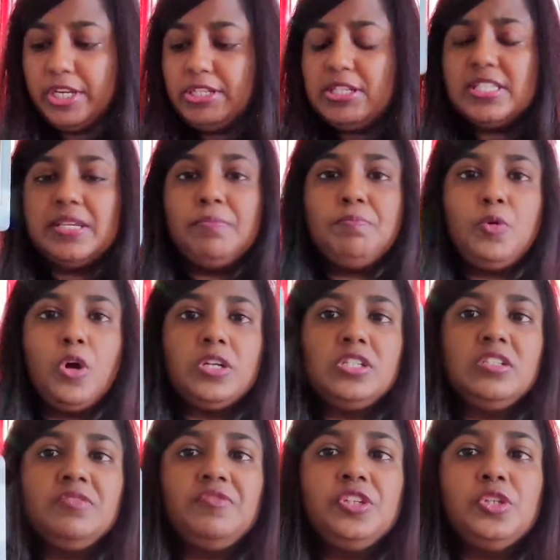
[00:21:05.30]
it is
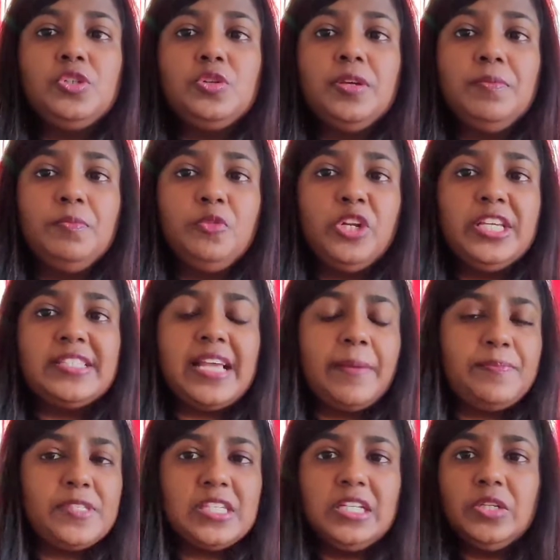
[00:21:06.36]
important for you to embrace
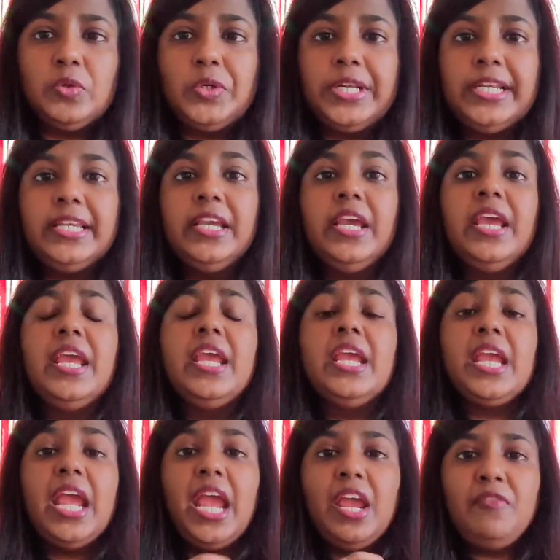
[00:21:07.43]
absolutely
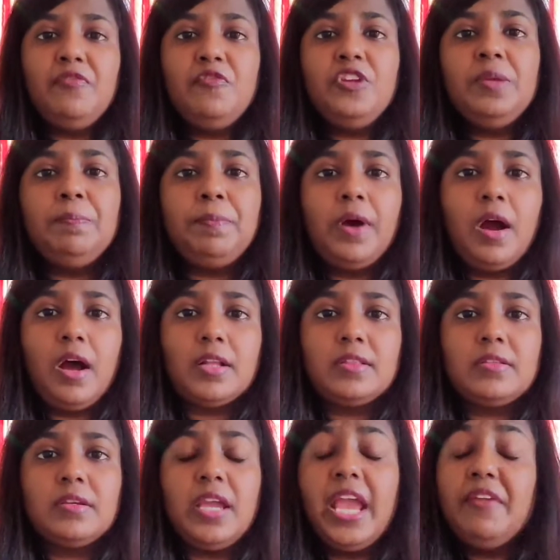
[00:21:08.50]
every
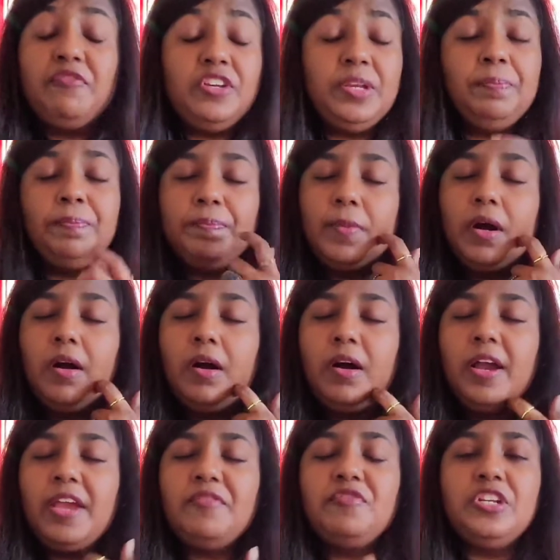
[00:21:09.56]
path,
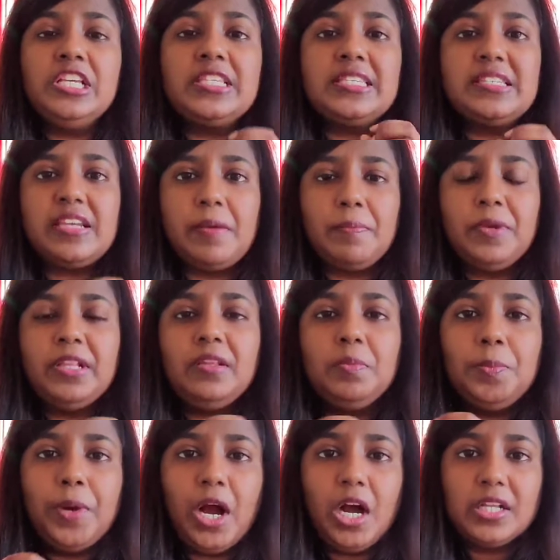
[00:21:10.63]
every step in
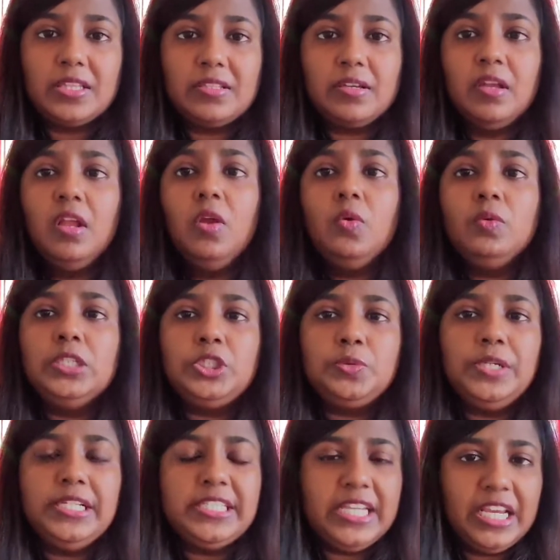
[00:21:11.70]
the path which
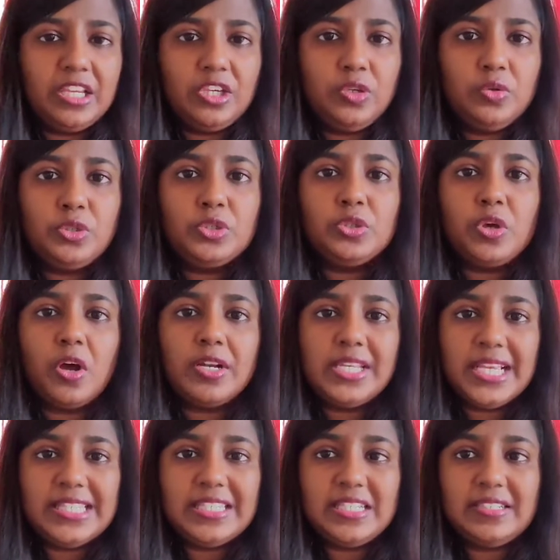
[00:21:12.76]
will take you to your
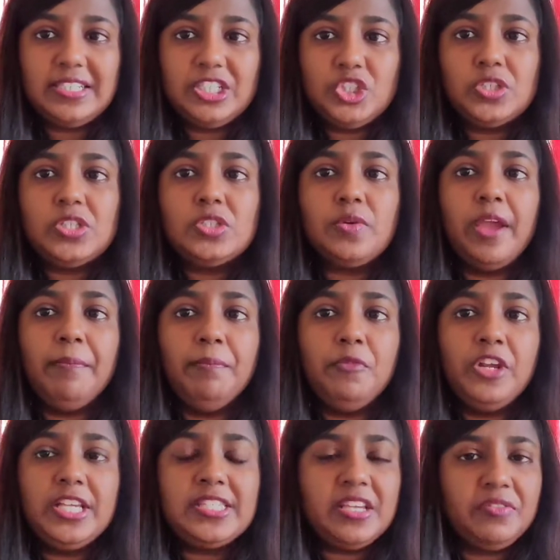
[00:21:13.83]
destination. So
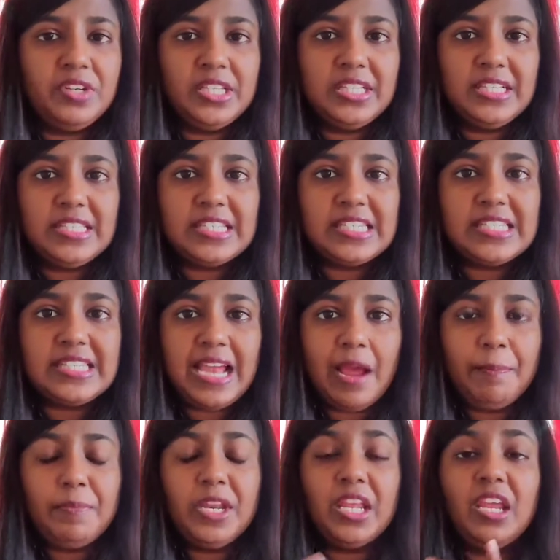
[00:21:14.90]
embrace everything that is
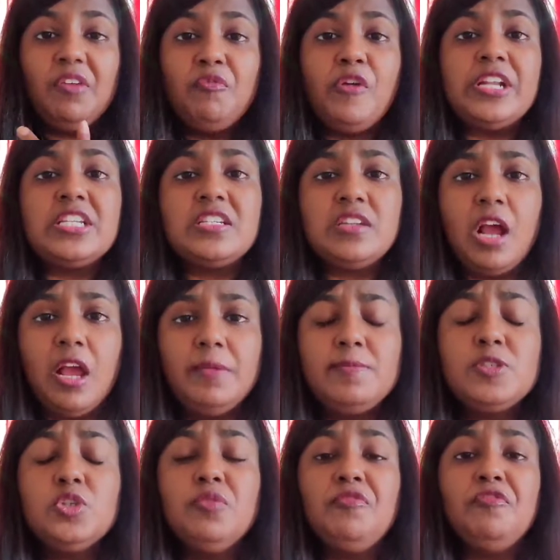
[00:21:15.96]
happening. If at
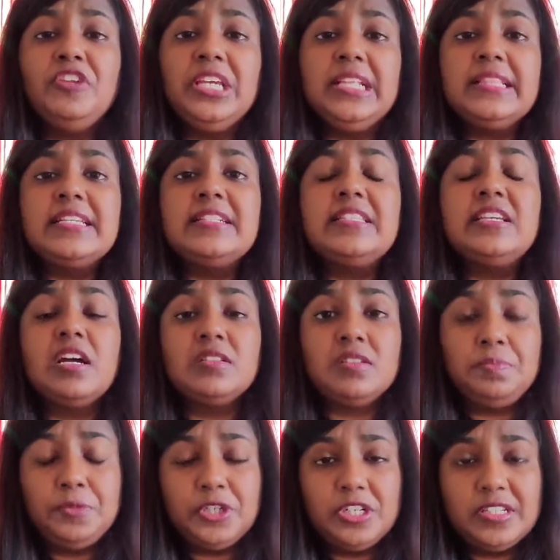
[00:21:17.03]
times you feel that the
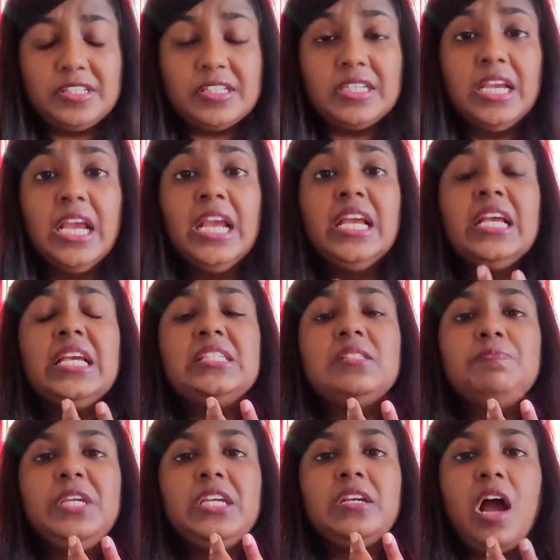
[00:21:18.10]
other person
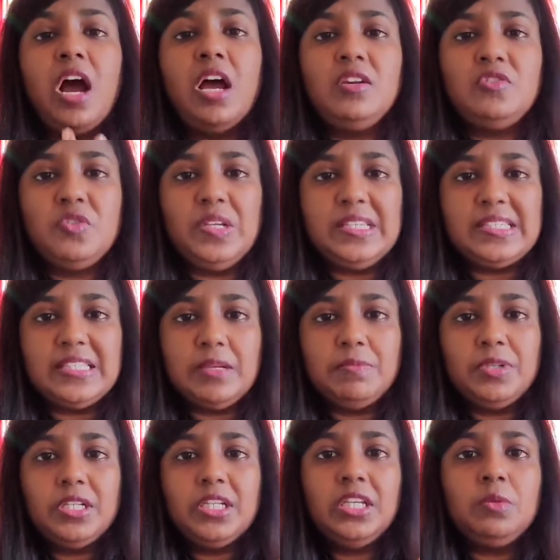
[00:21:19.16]
is being
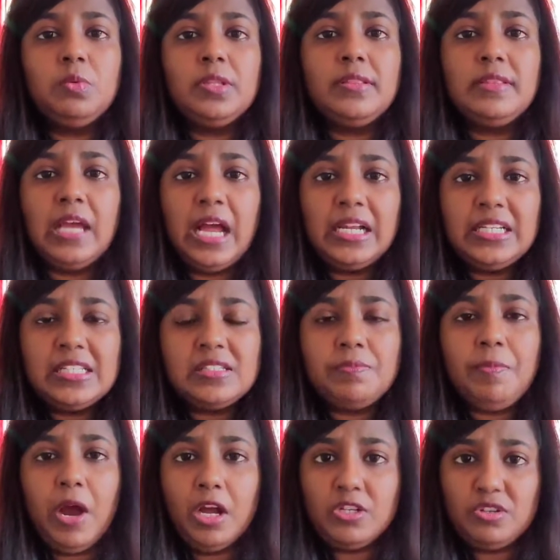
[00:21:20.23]
unreasonable, even that is
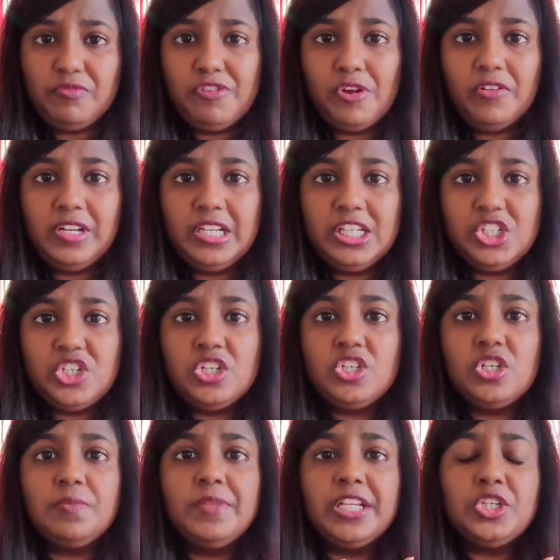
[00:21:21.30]
a part of your
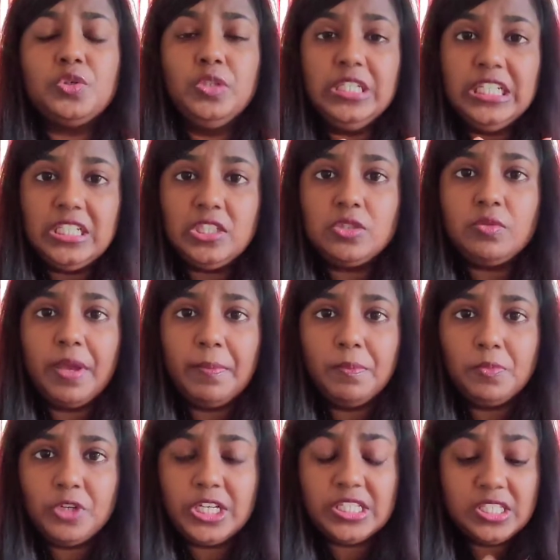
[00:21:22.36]
relationship that you need to
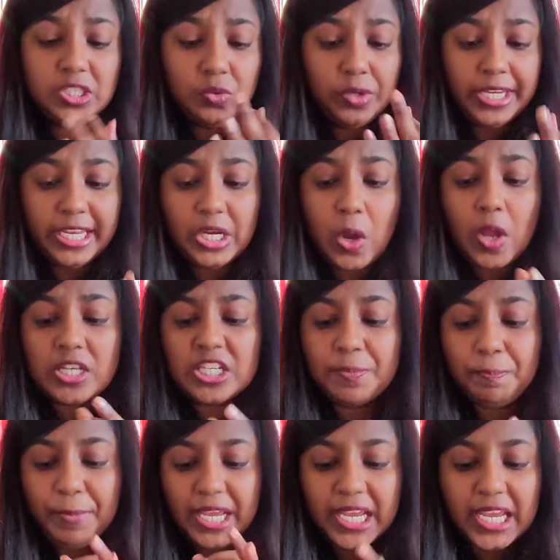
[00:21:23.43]
embrace. You
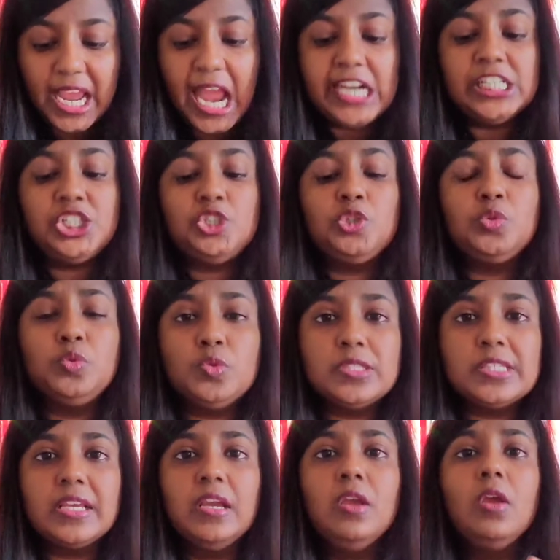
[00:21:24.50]
cannot pick and
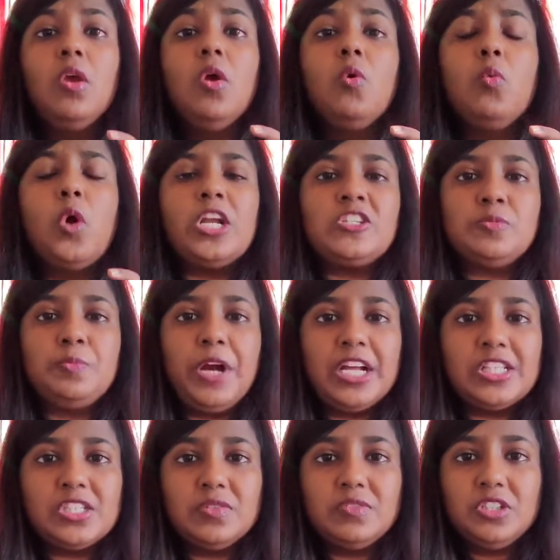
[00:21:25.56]
choose what
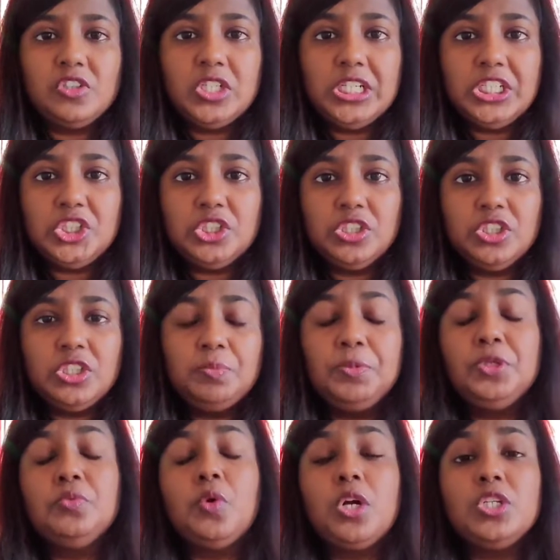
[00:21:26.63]
parts of the relationship
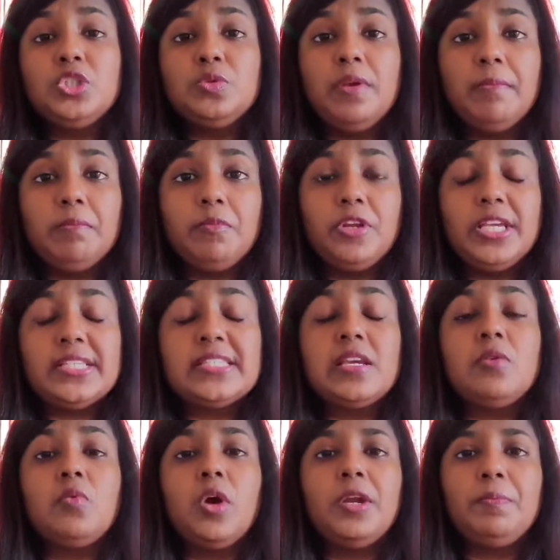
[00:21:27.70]
you want to embrace
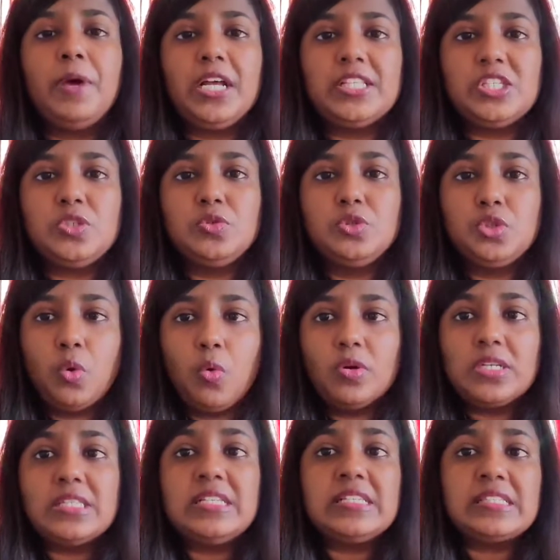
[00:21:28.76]
and what parts you
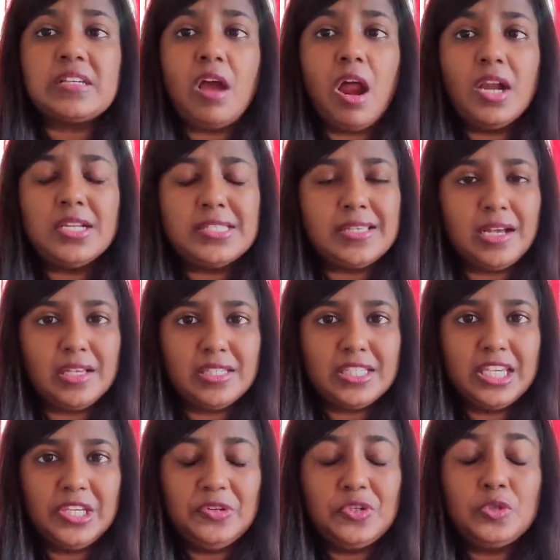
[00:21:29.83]
don't. This card is
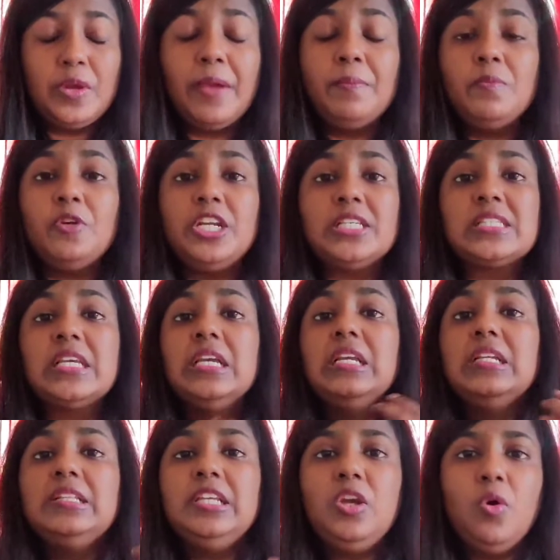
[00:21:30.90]
asking you to embrace
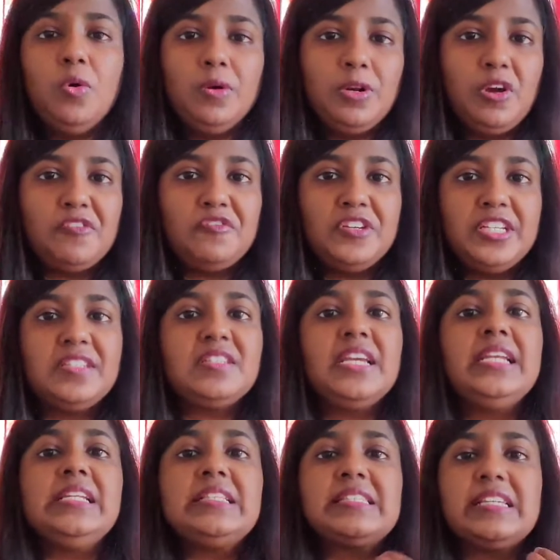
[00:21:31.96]
the whole of it
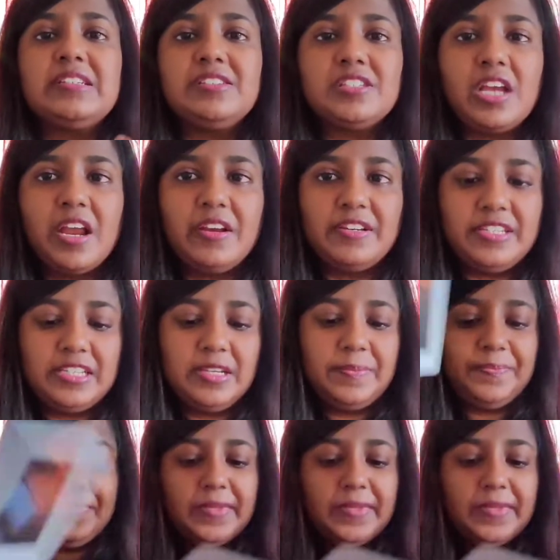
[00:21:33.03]
in its entirety.